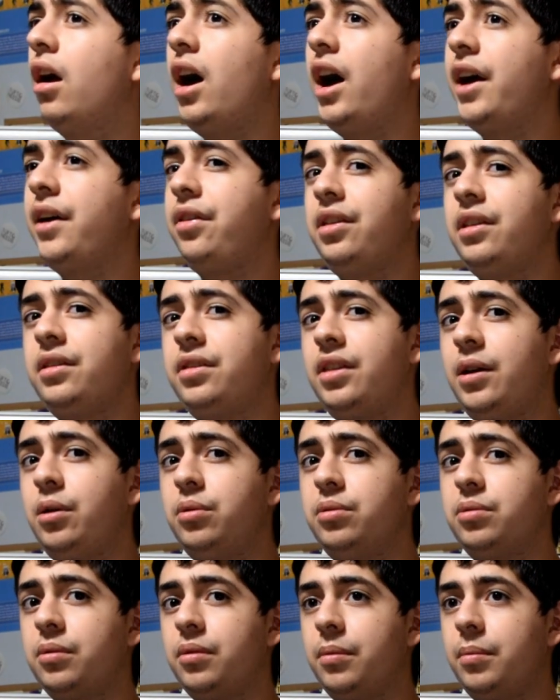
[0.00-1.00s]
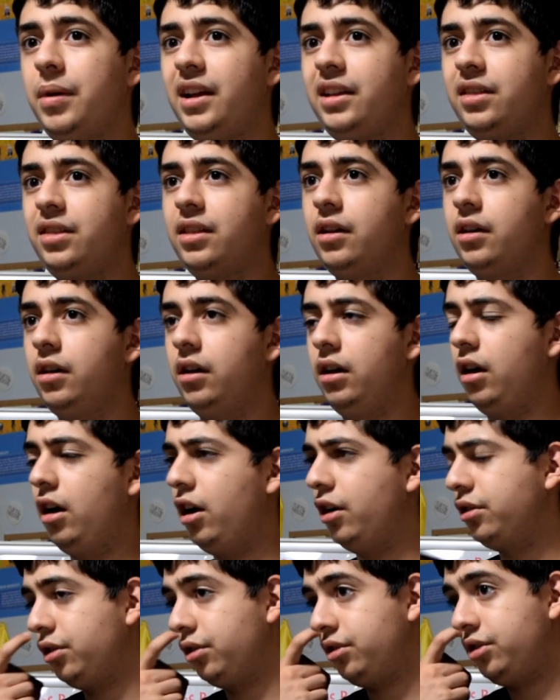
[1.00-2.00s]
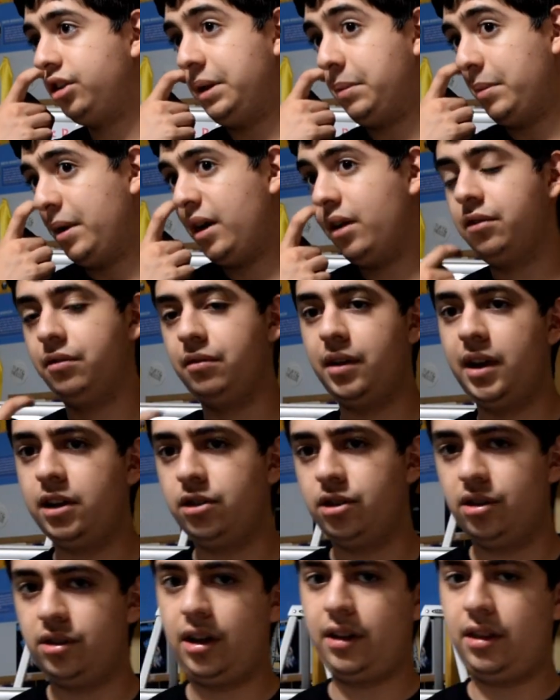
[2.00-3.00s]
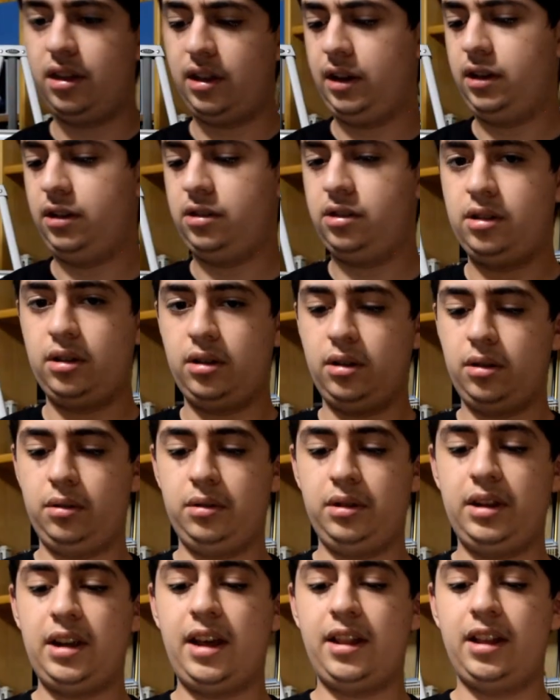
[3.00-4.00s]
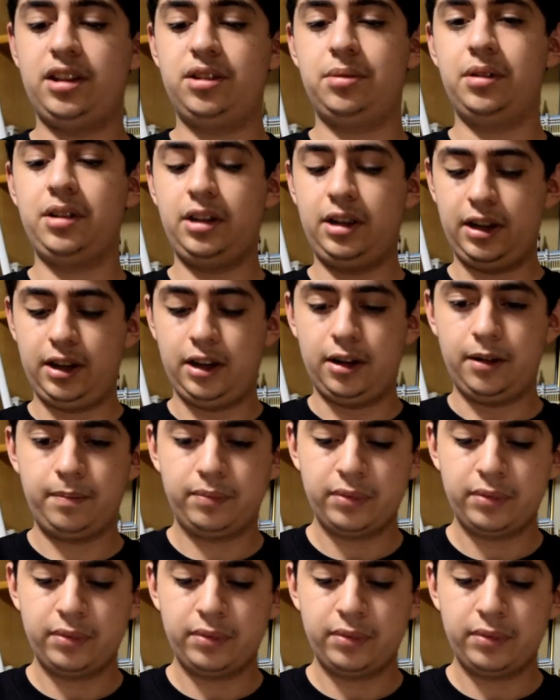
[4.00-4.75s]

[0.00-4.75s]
I think those will make the undersea mountain ranges, I think. So yeah, that's really it.